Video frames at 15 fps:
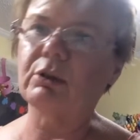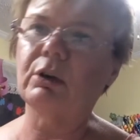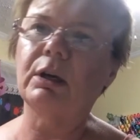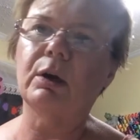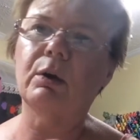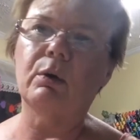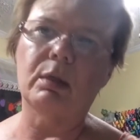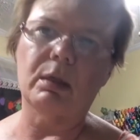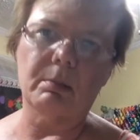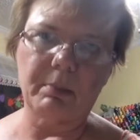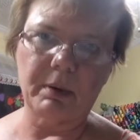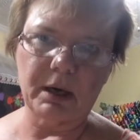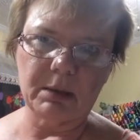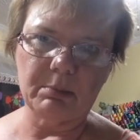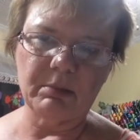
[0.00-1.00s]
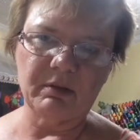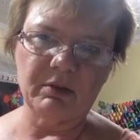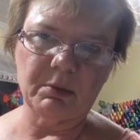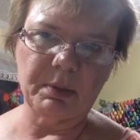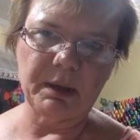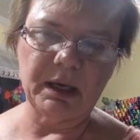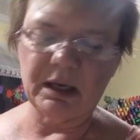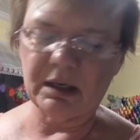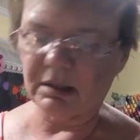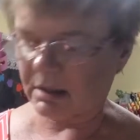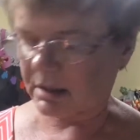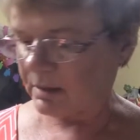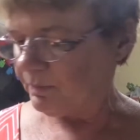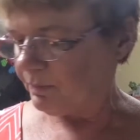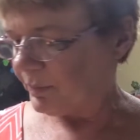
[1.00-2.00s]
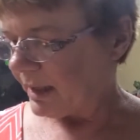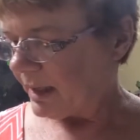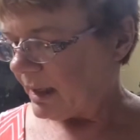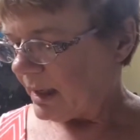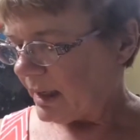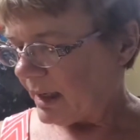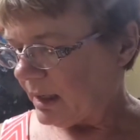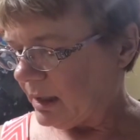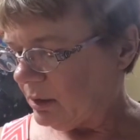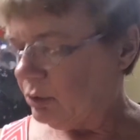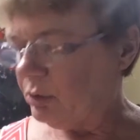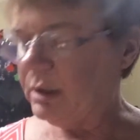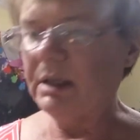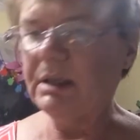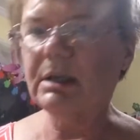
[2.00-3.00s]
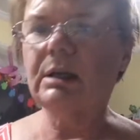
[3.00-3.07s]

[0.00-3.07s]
going to go on the bottom of the pants, and you need to